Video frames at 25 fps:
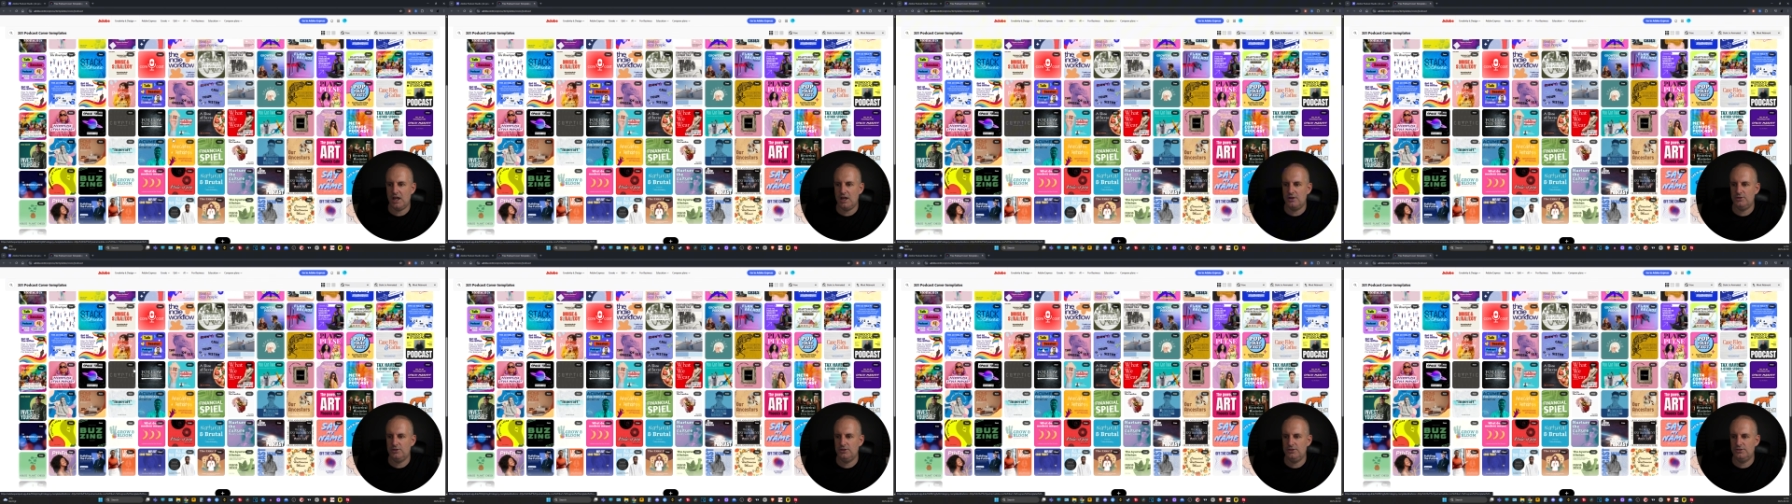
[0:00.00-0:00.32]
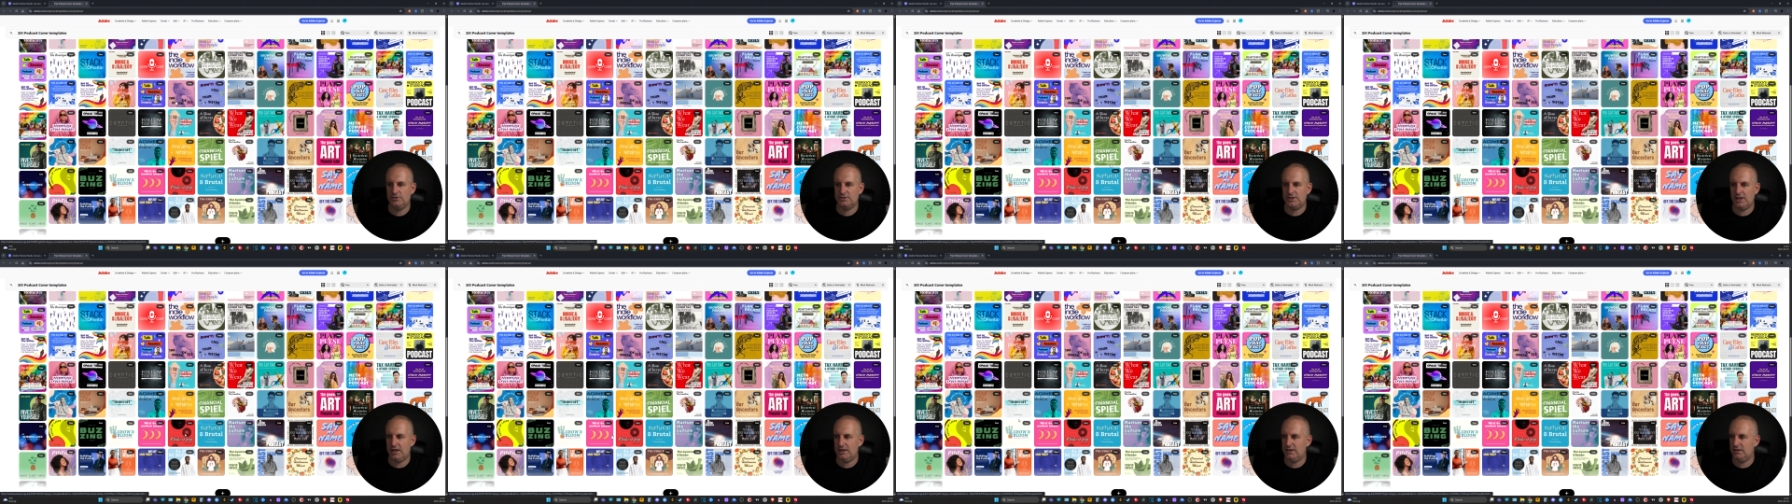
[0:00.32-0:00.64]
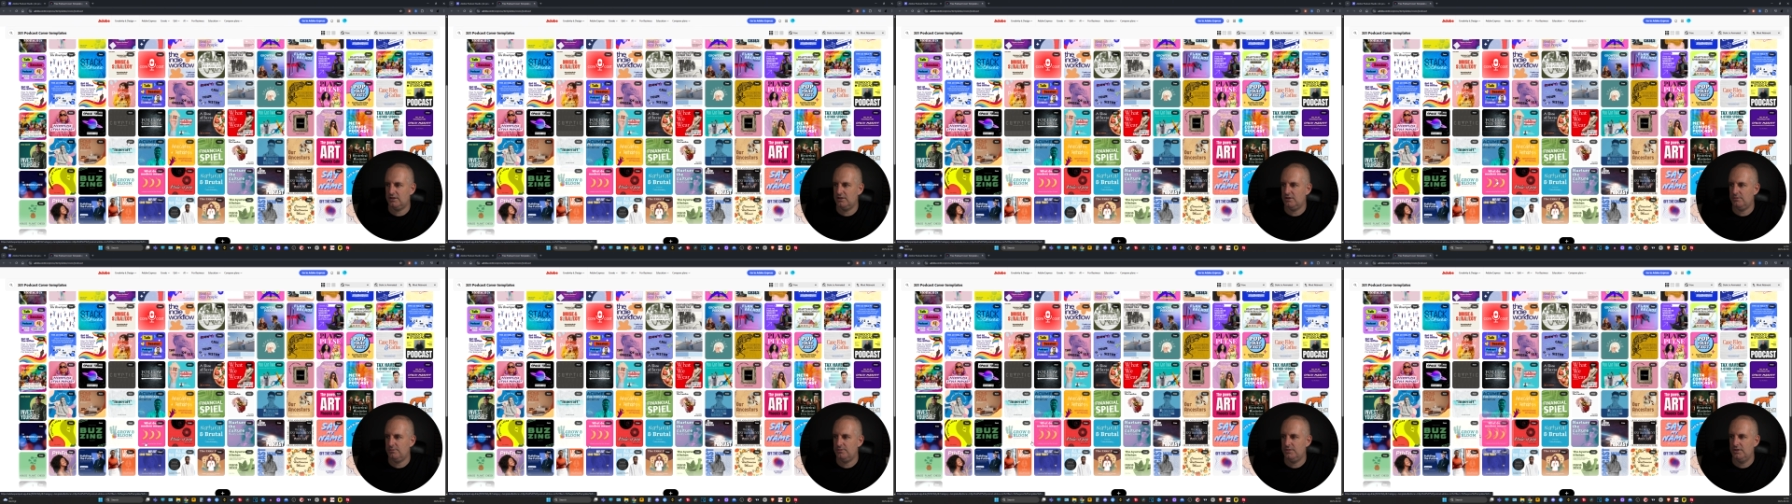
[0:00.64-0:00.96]
go. You just
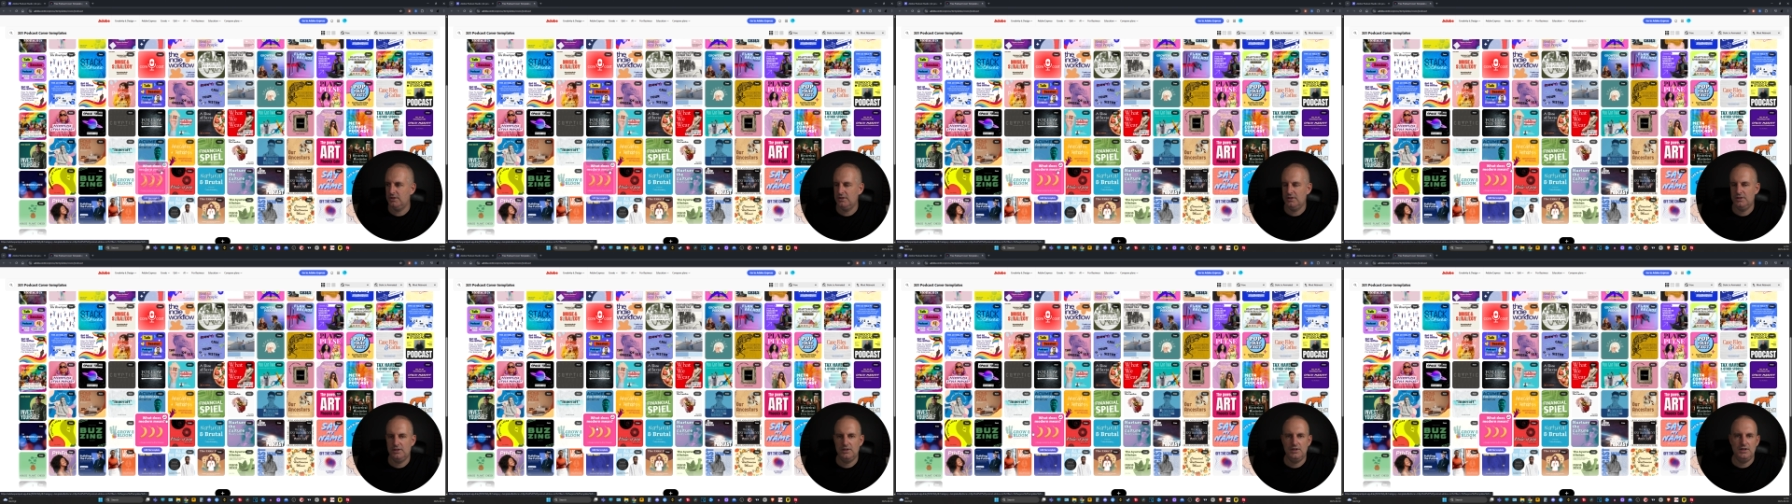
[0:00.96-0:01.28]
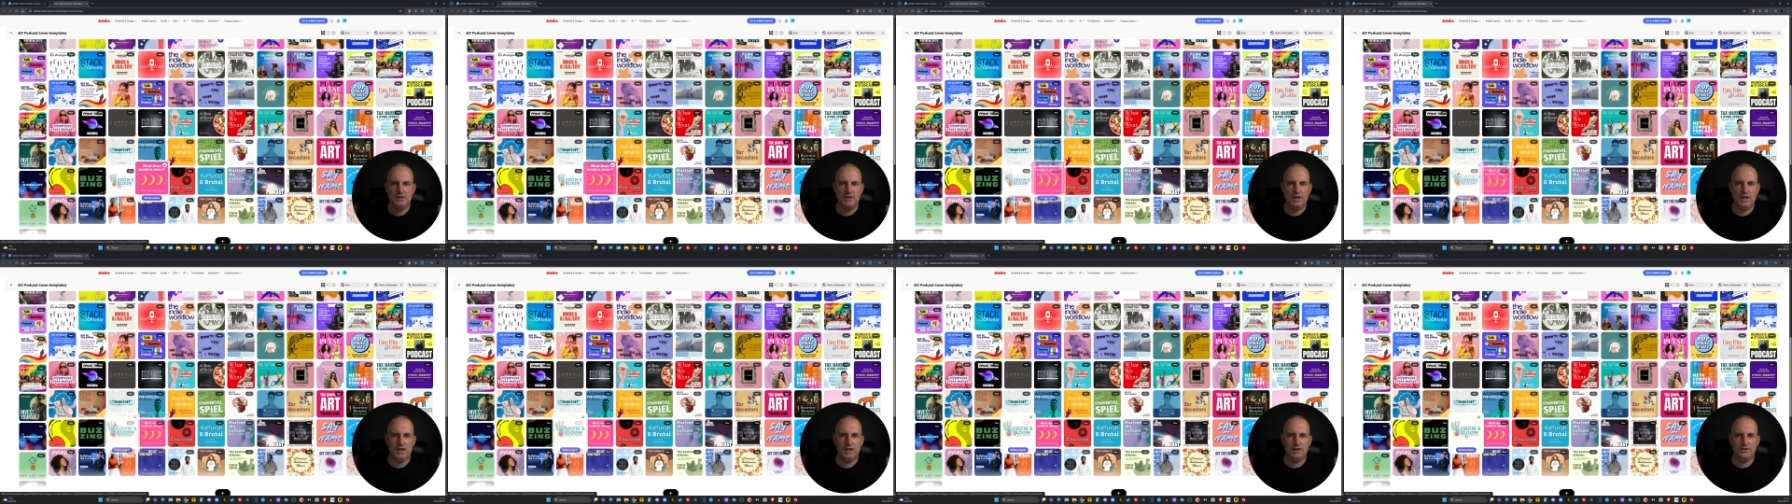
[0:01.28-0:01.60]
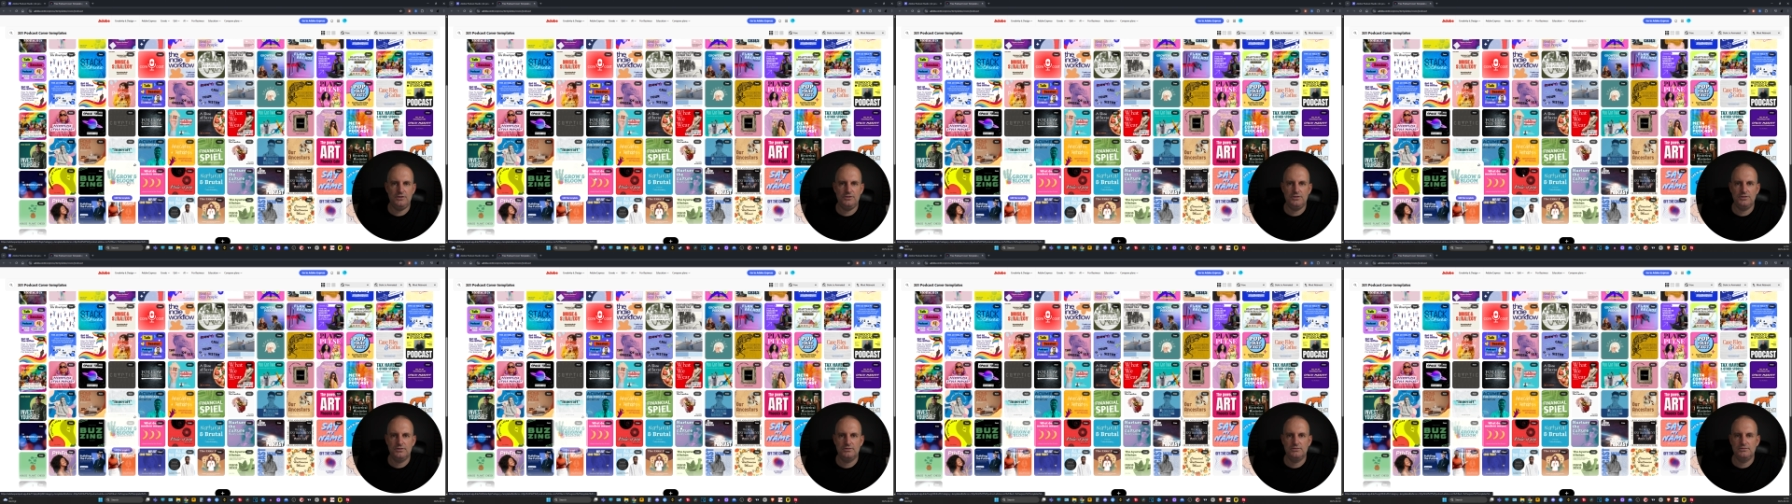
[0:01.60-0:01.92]
edit them
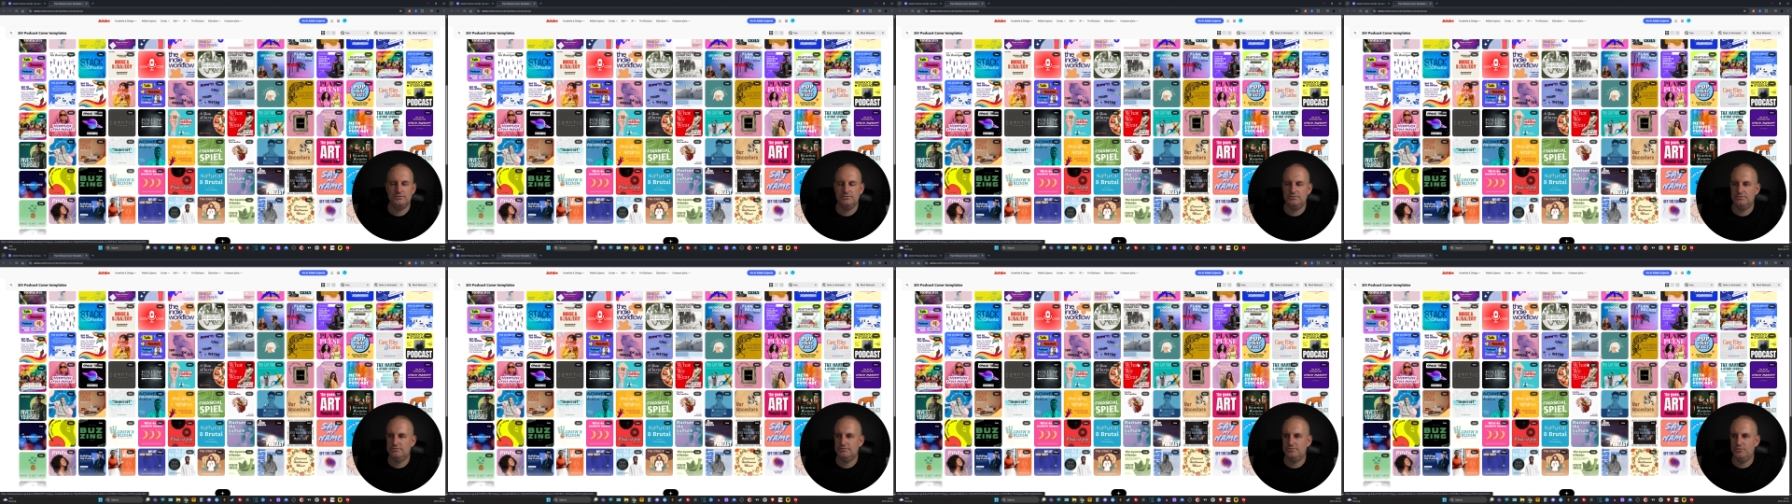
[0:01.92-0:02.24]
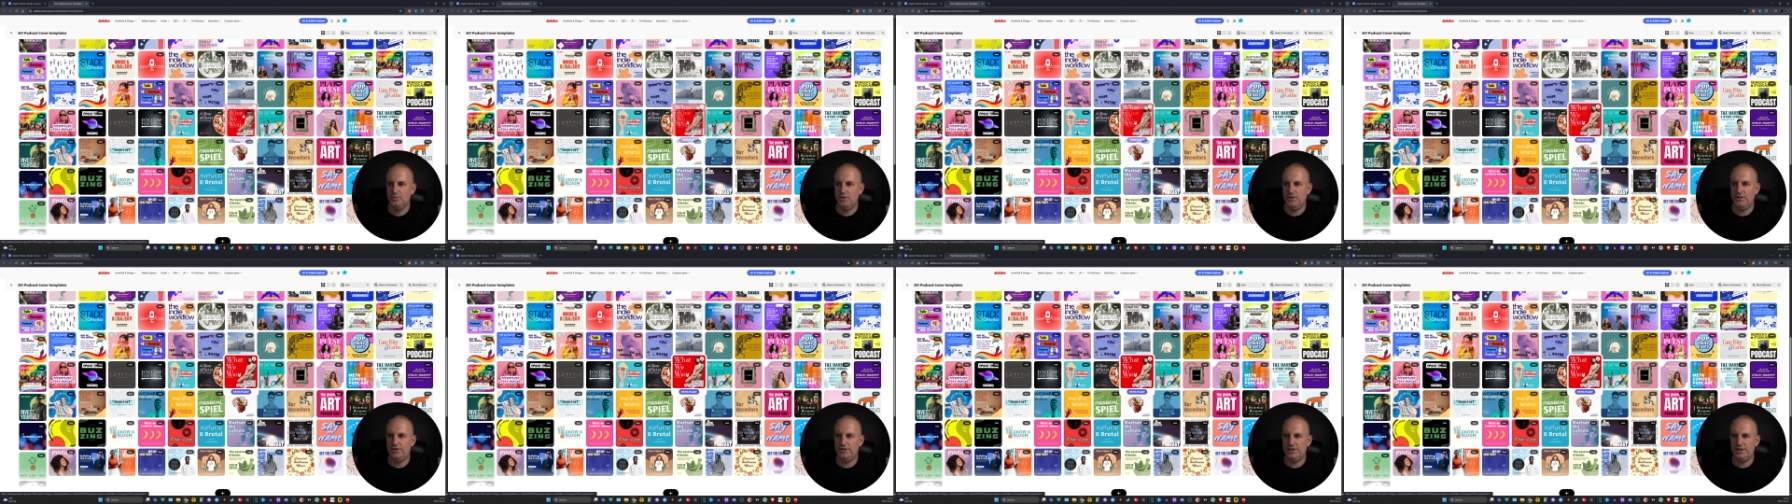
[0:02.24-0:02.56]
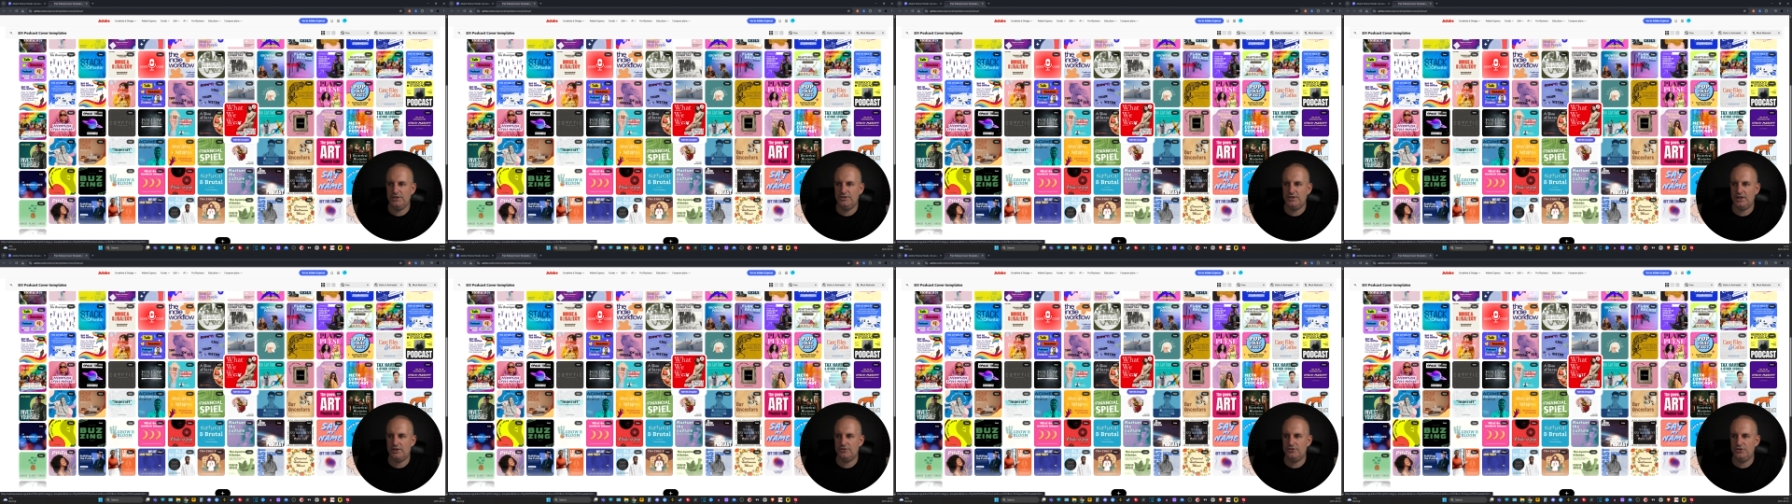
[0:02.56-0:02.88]
and with the
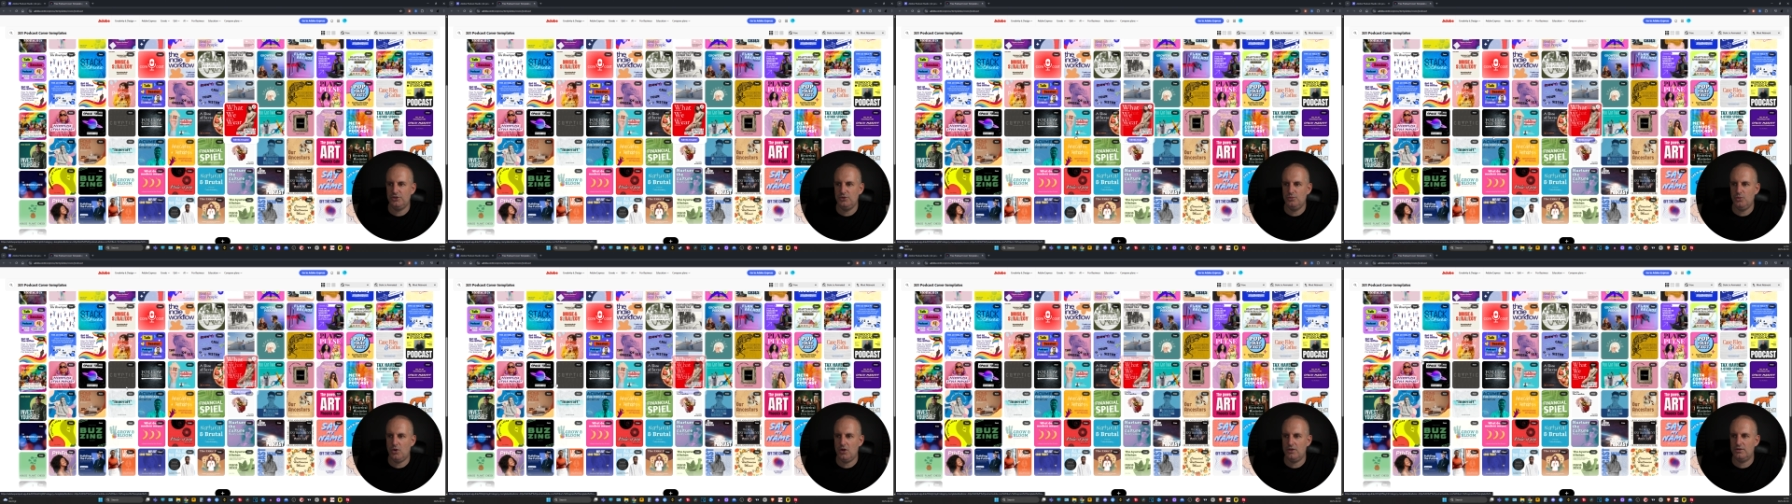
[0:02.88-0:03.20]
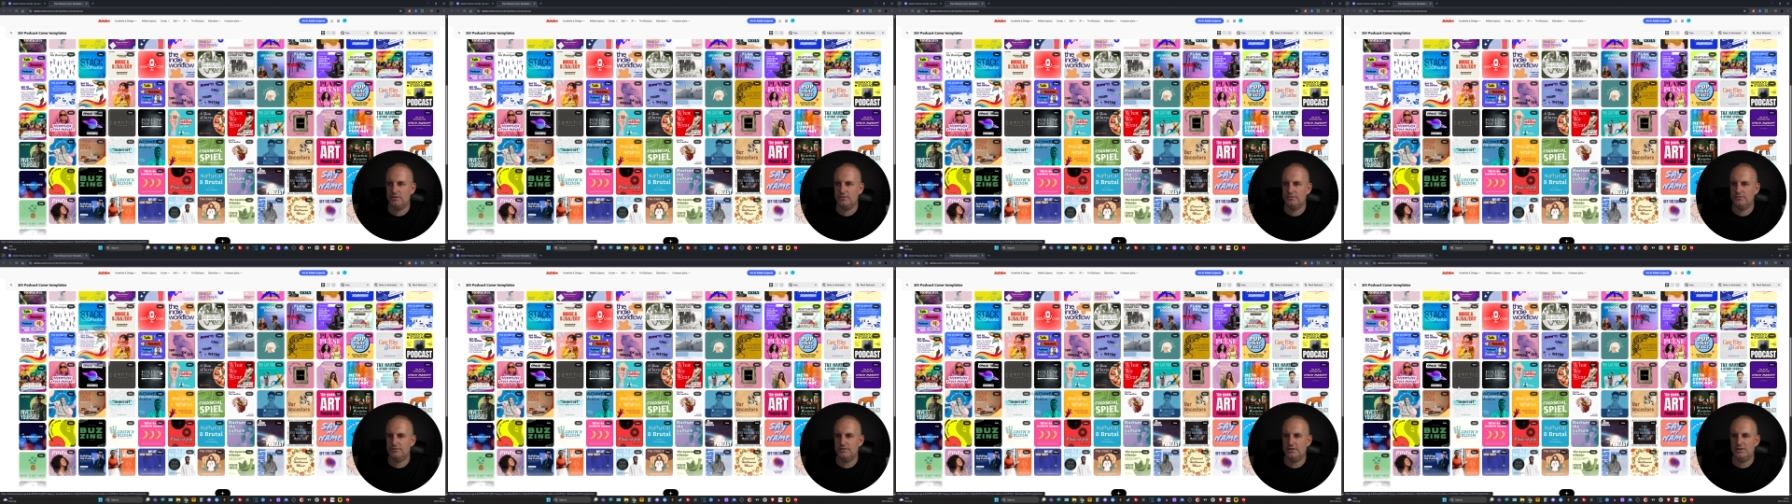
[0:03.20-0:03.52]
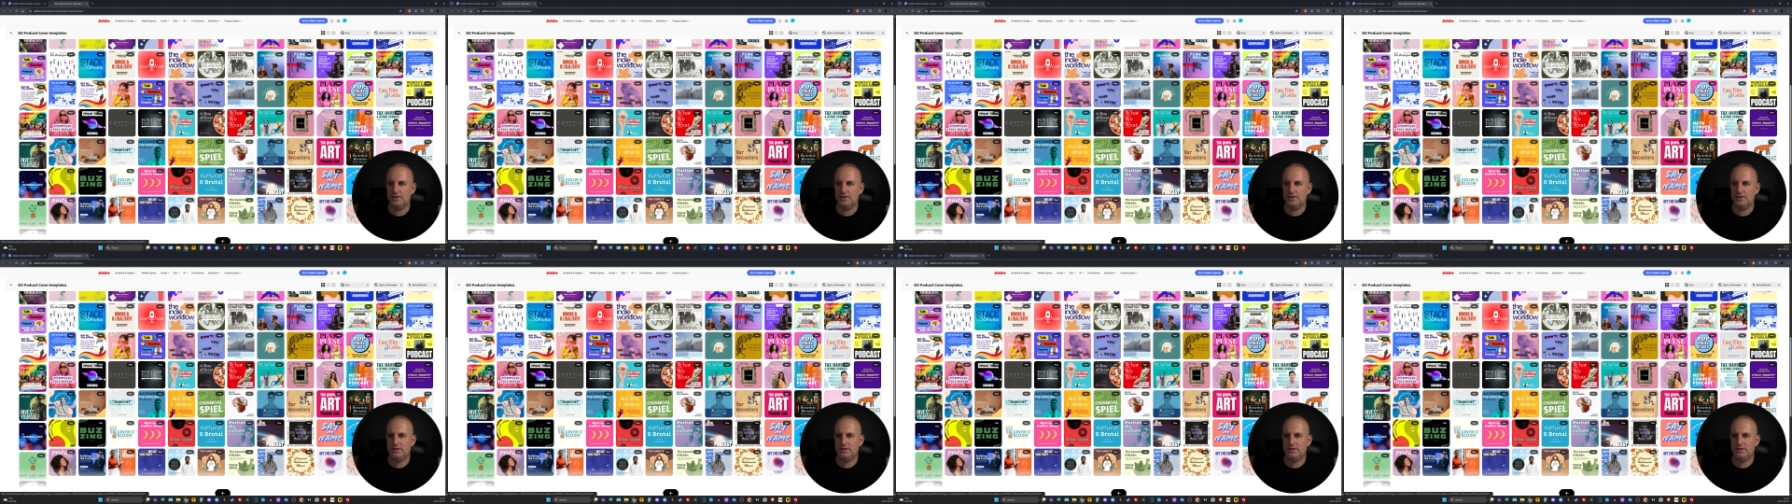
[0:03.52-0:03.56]
details you want,